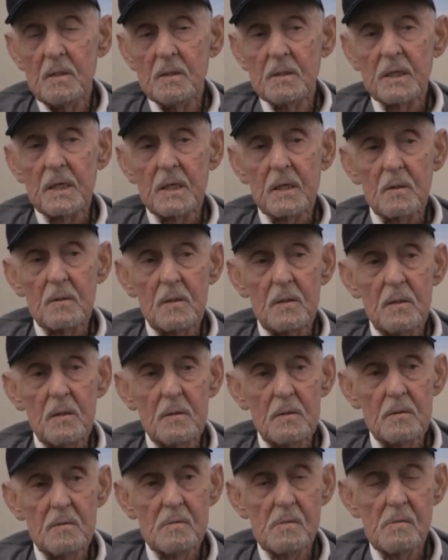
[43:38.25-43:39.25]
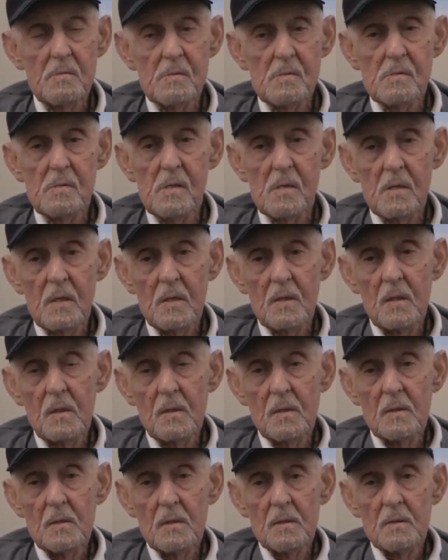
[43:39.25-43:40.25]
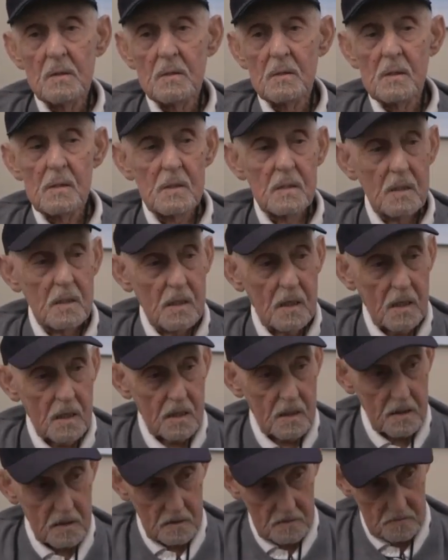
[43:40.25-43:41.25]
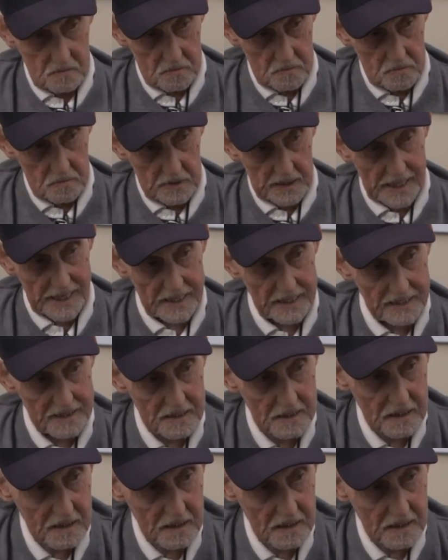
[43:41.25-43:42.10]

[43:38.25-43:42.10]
No. You guys took care of yourselves. Huh?